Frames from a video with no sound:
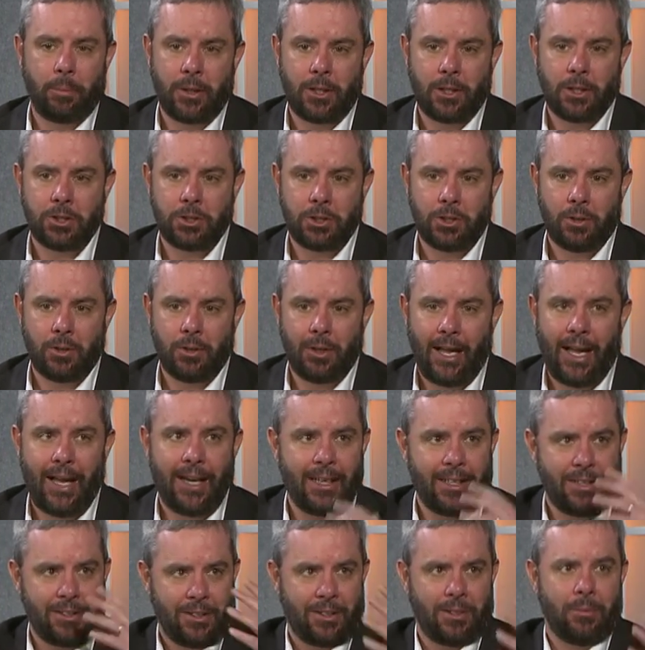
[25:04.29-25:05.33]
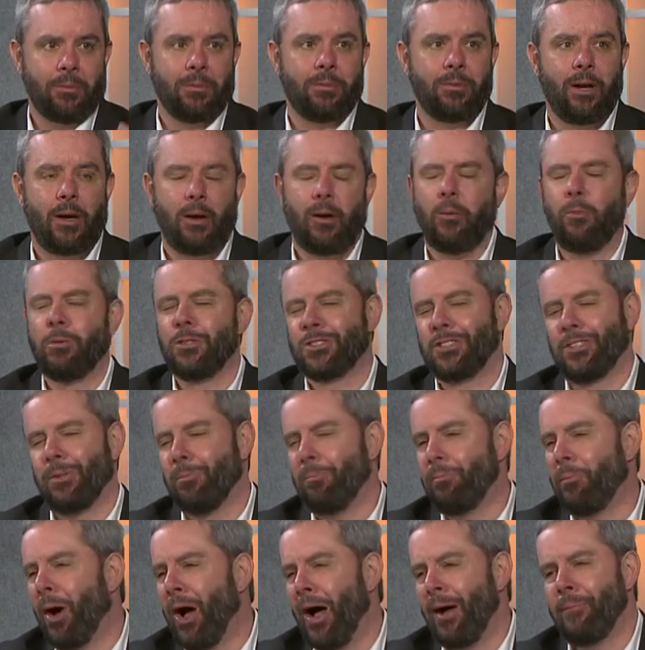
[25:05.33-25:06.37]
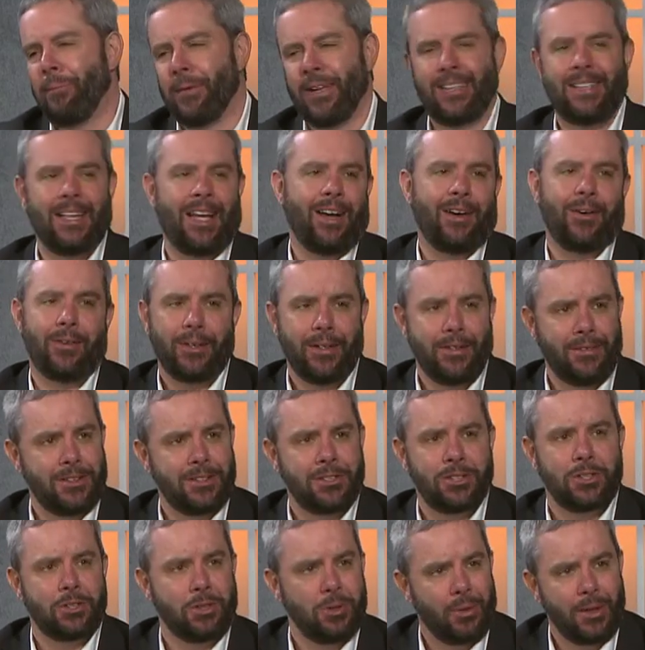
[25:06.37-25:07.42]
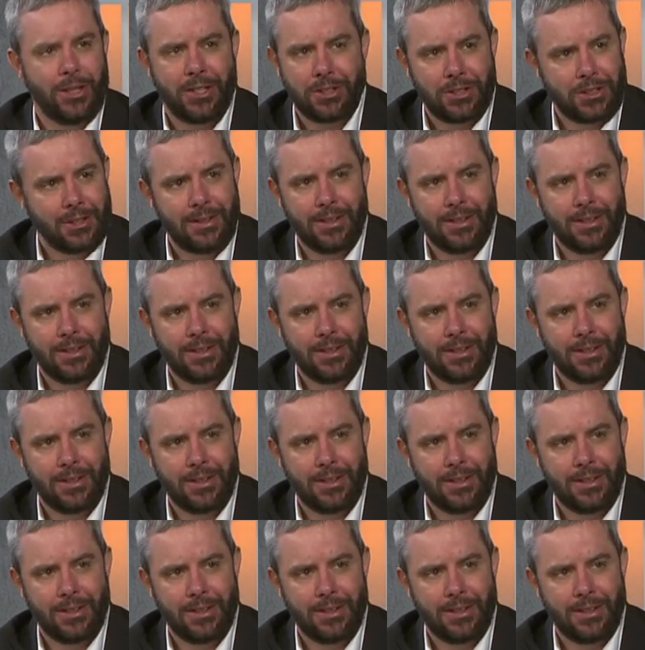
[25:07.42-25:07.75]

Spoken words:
because you're adding to almost the mob mentality of the situation.